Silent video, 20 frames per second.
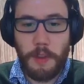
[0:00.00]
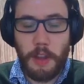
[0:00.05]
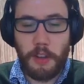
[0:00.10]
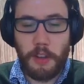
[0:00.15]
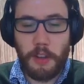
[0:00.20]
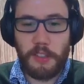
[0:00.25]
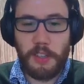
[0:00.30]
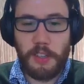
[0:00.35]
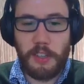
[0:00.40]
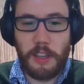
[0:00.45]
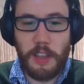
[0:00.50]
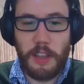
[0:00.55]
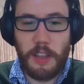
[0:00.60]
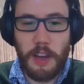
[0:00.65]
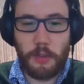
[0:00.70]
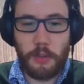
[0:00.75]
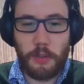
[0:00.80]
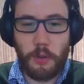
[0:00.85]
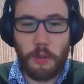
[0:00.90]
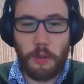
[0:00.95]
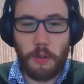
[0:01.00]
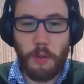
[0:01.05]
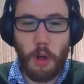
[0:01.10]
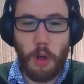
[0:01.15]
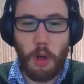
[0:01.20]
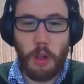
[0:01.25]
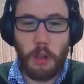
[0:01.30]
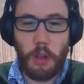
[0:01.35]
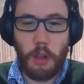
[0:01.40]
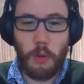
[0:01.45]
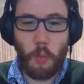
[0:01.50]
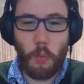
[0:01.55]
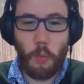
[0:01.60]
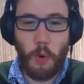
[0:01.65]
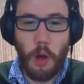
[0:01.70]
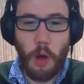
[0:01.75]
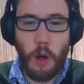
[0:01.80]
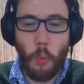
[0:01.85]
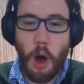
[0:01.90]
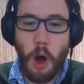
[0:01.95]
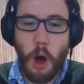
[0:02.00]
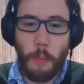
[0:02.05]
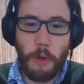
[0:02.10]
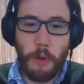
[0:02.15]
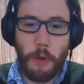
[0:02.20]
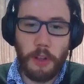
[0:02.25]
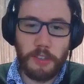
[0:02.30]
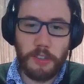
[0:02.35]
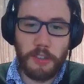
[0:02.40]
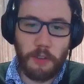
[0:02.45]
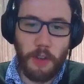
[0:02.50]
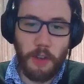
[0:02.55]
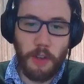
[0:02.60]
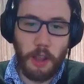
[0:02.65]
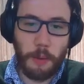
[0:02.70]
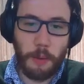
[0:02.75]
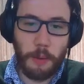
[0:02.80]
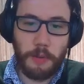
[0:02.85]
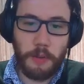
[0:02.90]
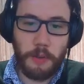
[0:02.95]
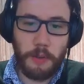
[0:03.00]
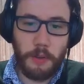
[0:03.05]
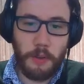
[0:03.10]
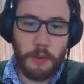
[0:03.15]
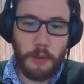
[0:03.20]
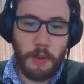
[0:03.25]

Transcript: And you can see that now sort of a wobble has developed.